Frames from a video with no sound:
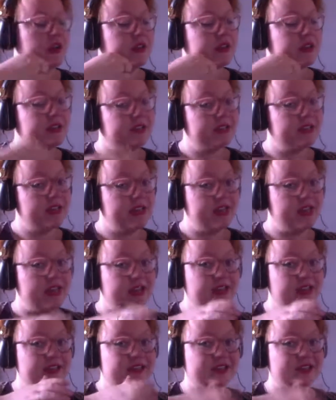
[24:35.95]
C,
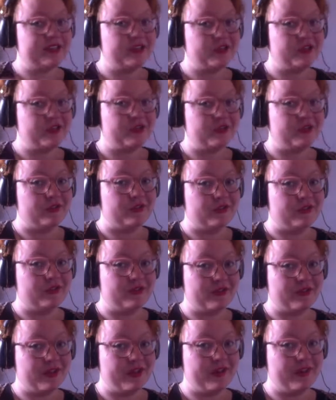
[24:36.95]
2,
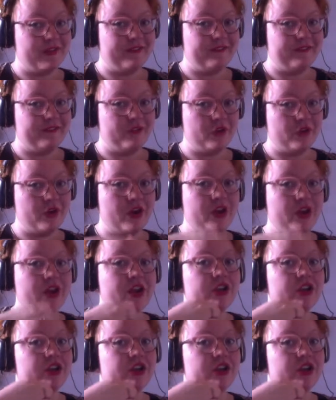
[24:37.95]
3, 4.